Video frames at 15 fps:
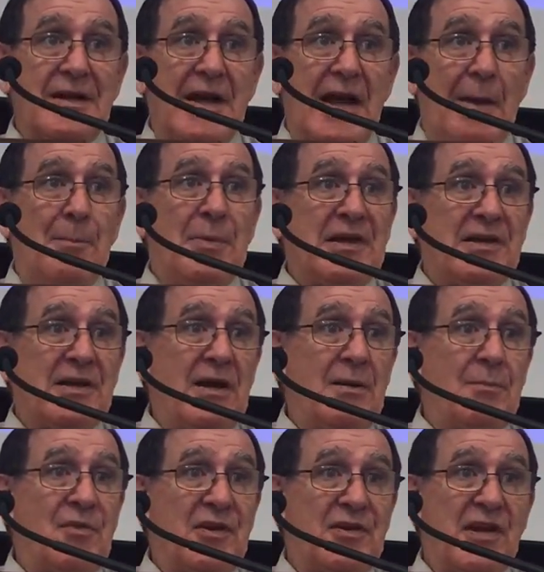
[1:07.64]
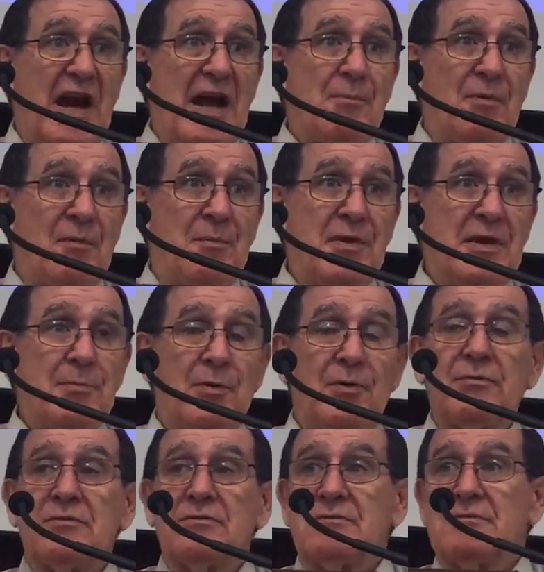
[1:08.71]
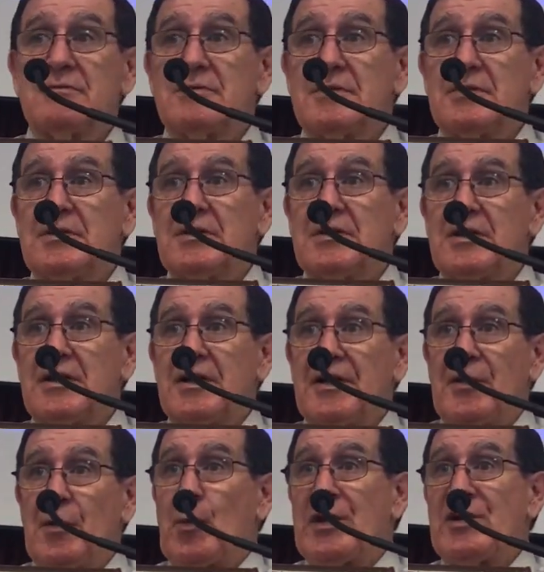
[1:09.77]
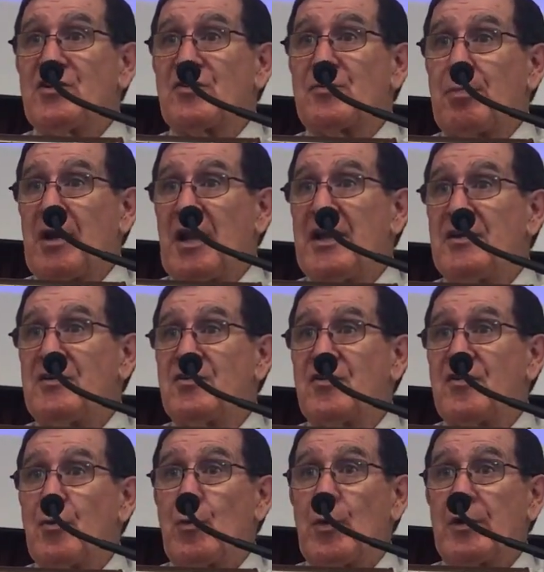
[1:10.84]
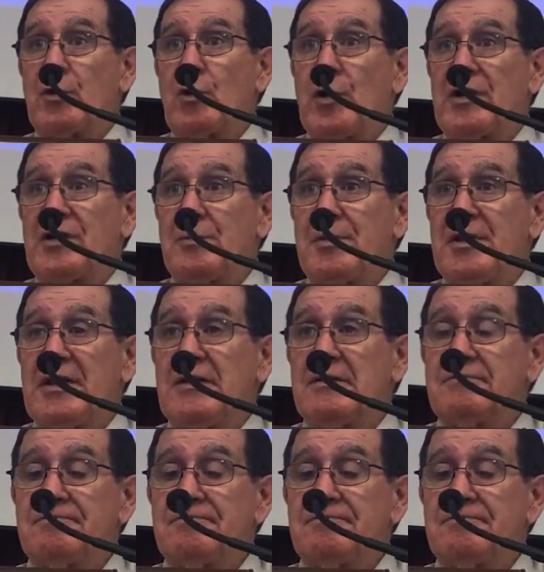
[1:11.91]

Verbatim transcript: And become the type of people that we just pledged that we're going to be.